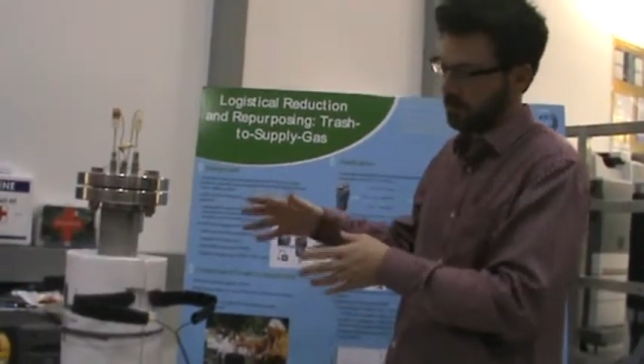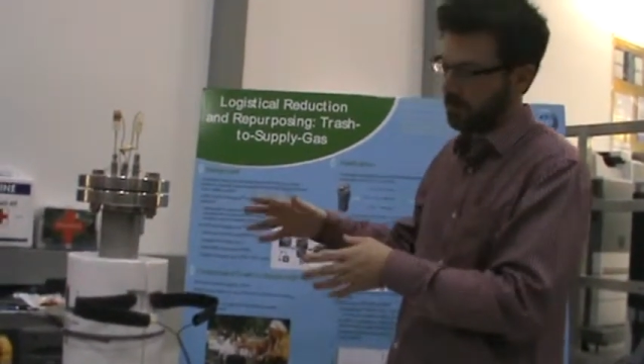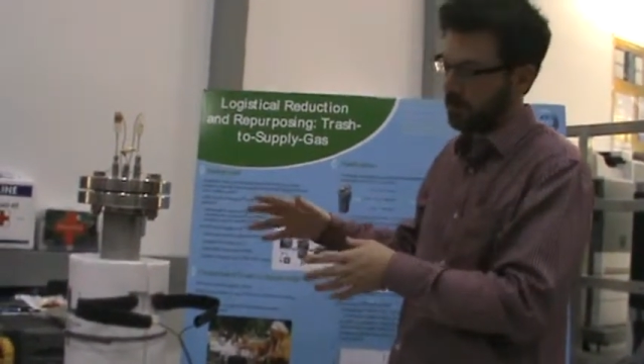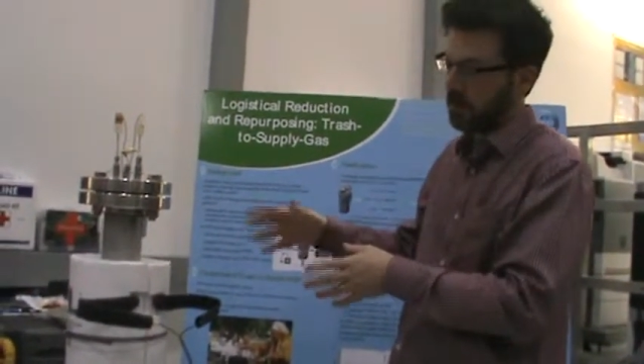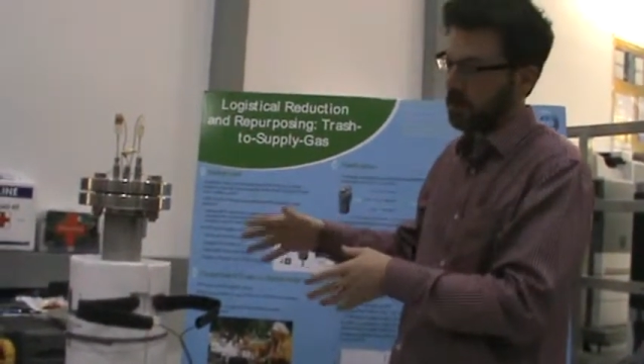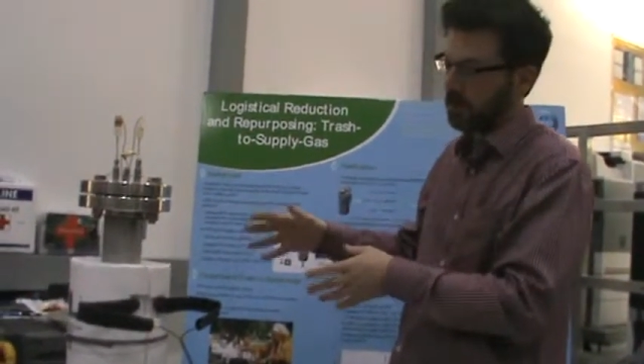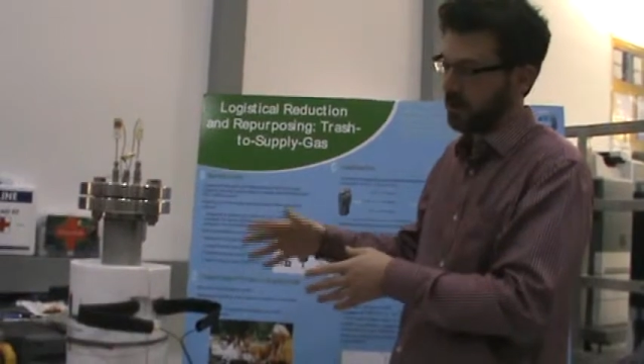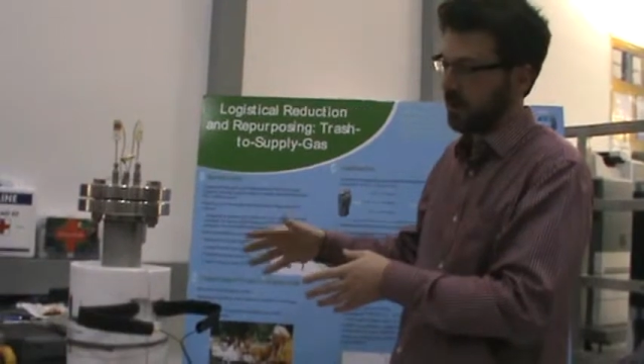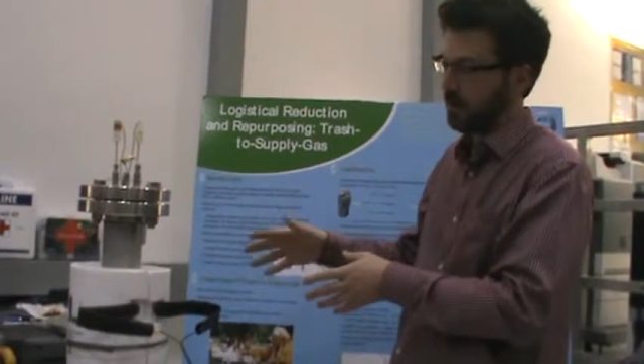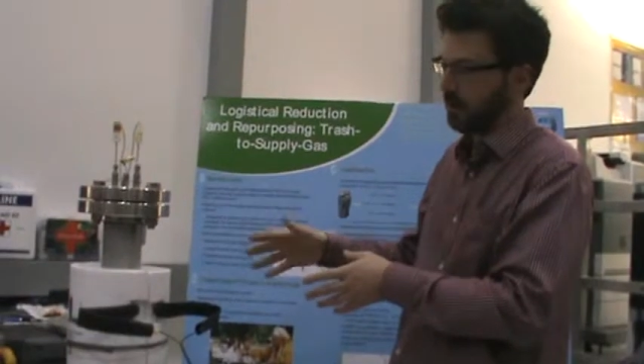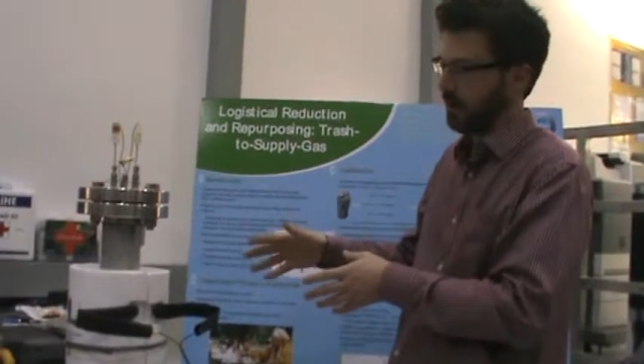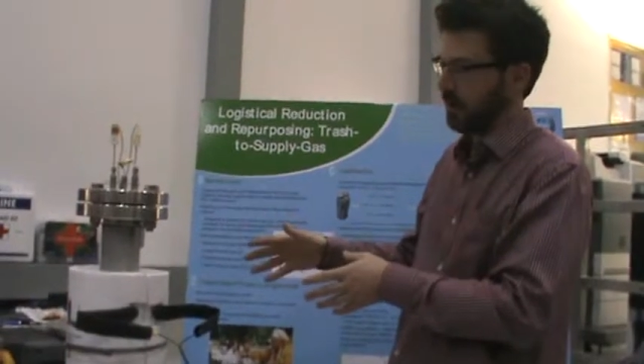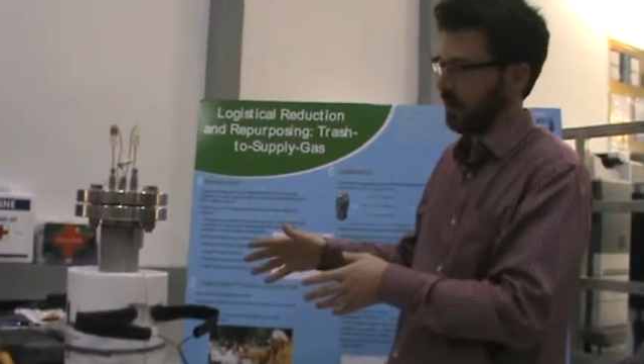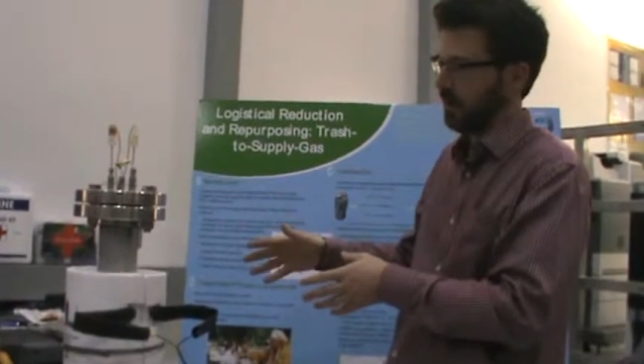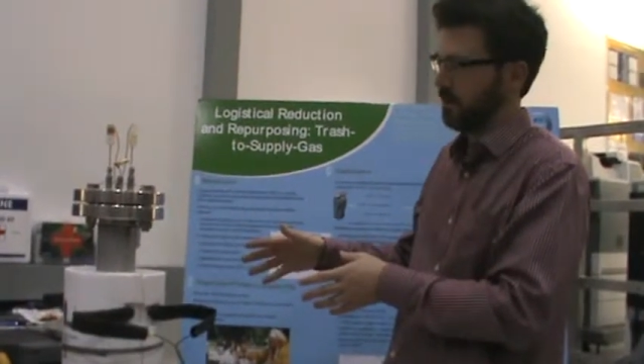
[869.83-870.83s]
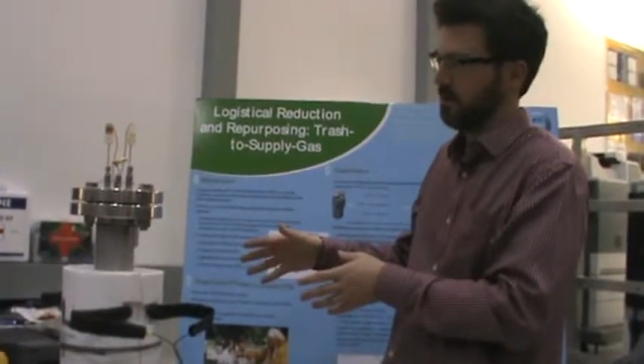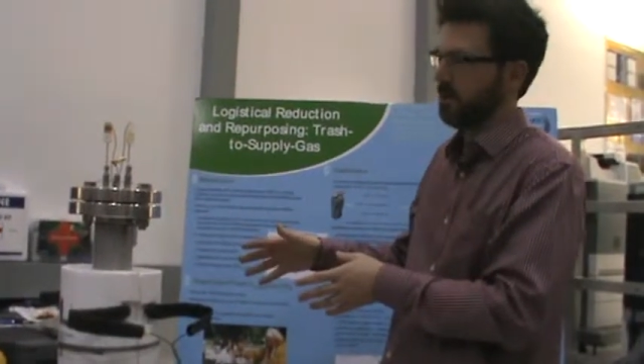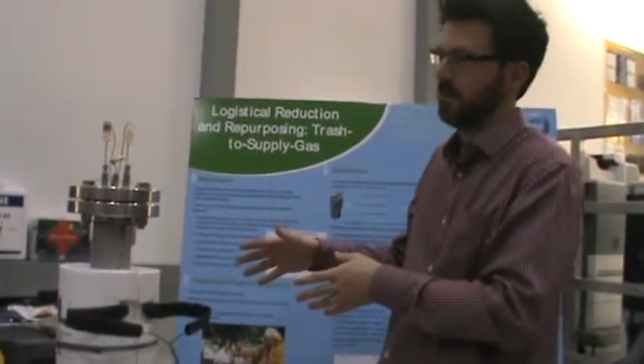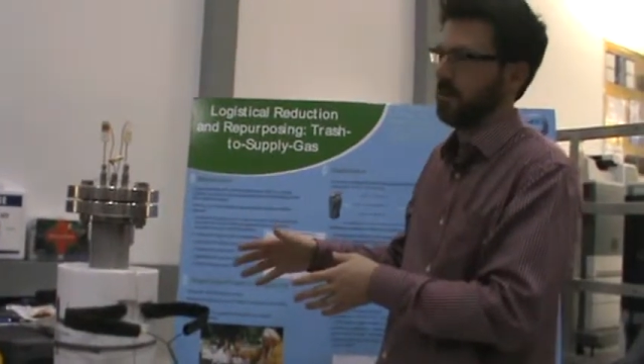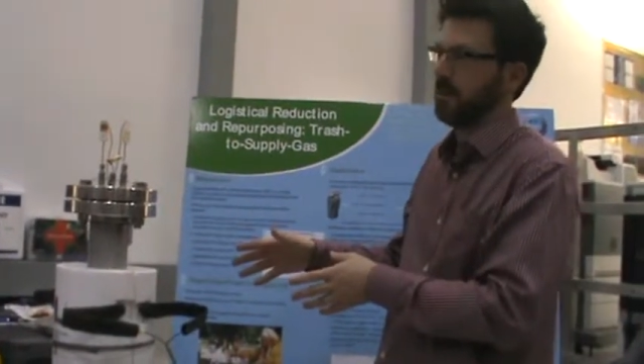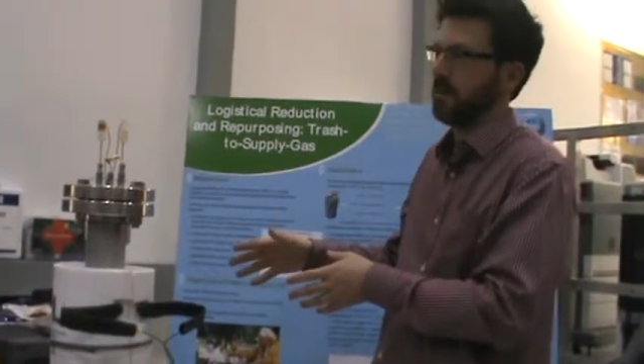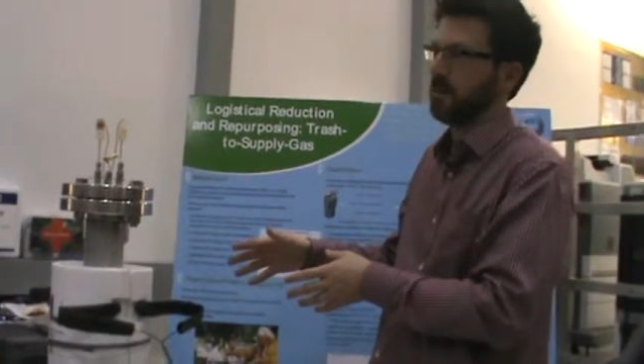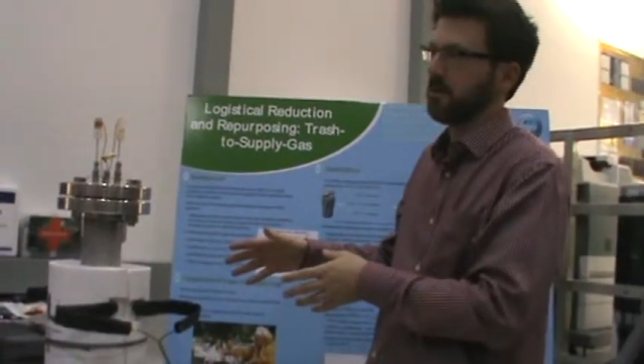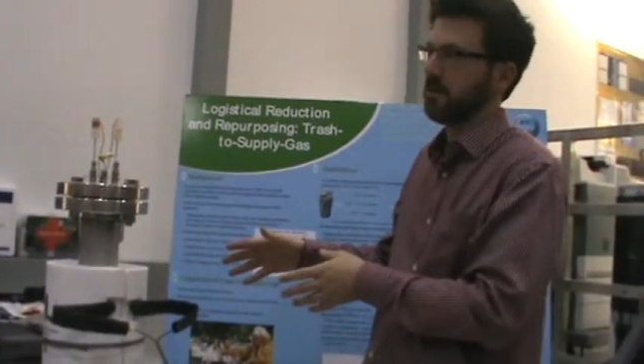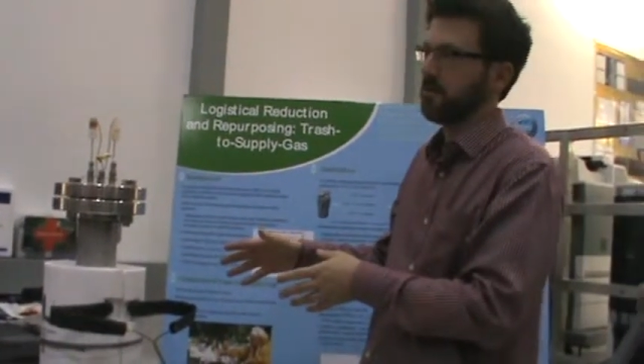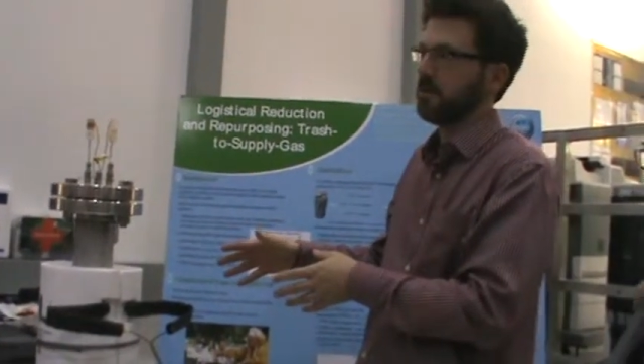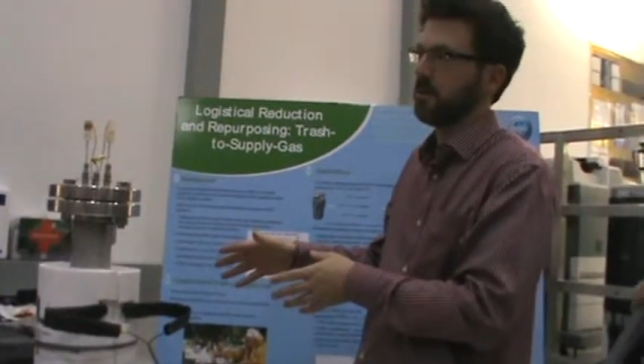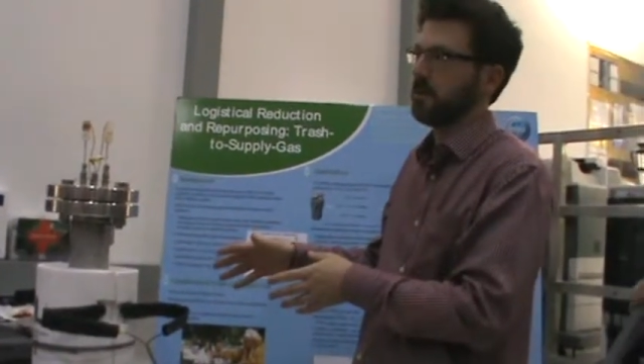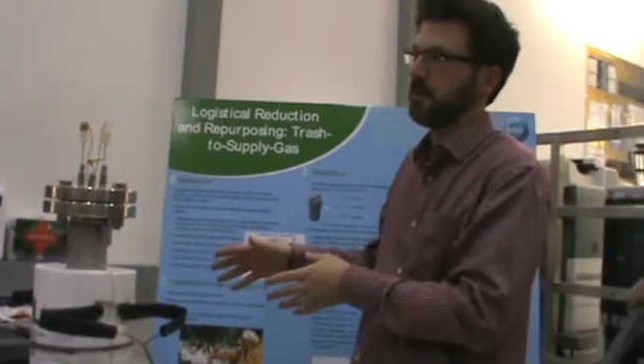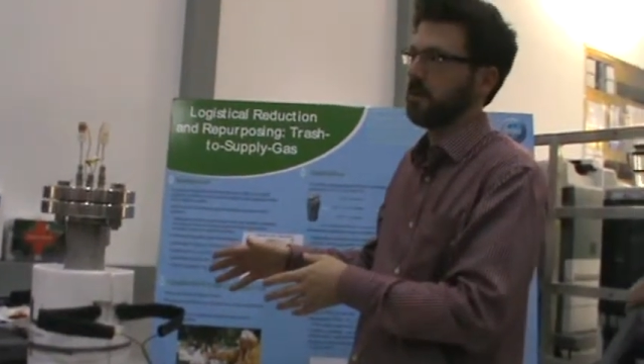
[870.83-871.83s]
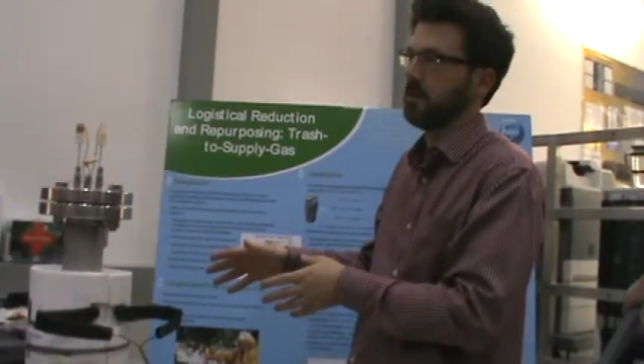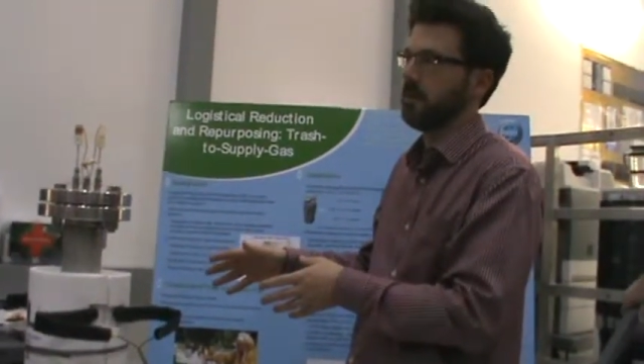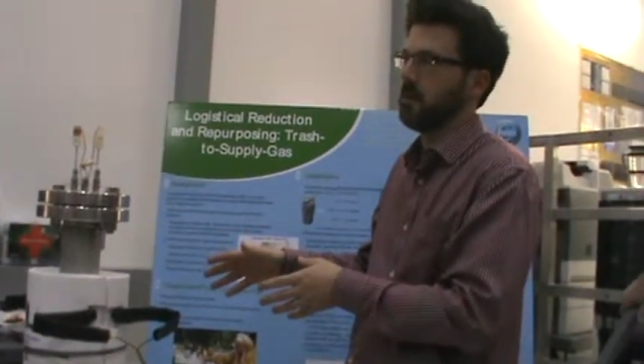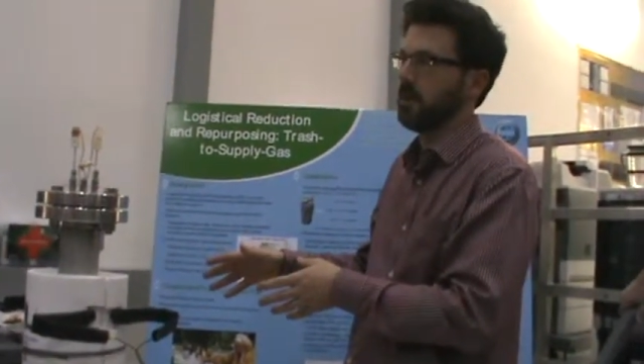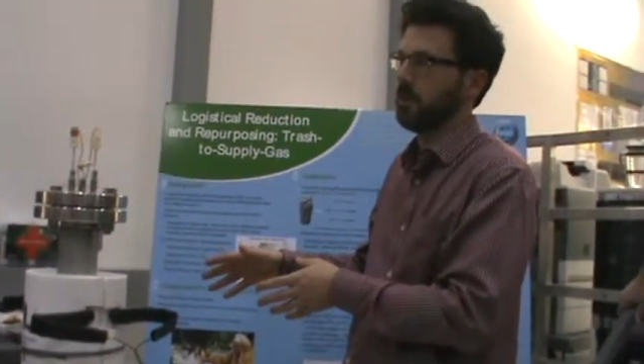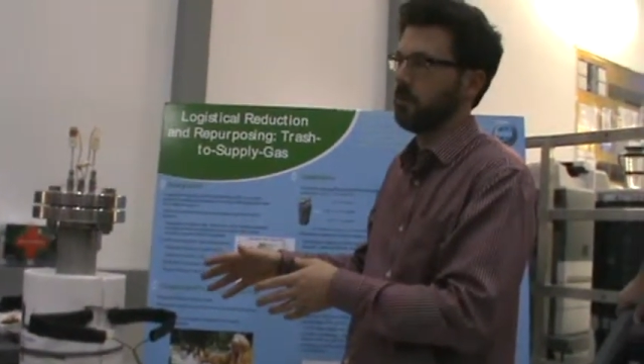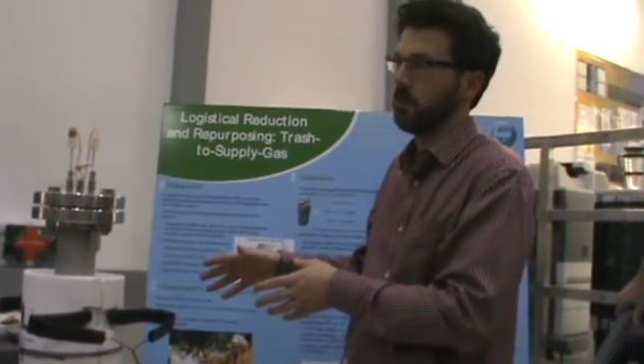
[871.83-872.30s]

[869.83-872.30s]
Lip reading: first applications of this was in